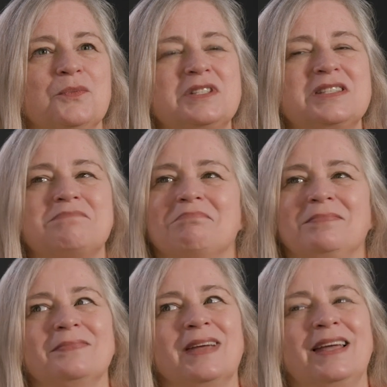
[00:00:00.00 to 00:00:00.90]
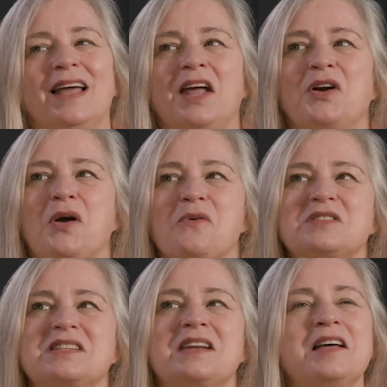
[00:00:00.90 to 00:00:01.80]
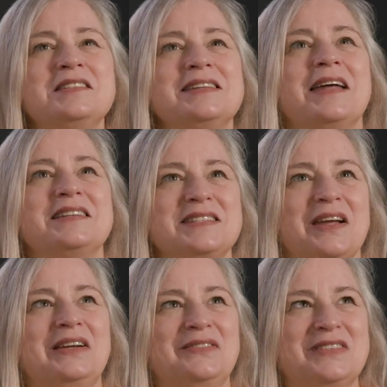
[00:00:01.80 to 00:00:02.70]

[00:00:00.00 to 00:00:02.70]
it was an unsatisfying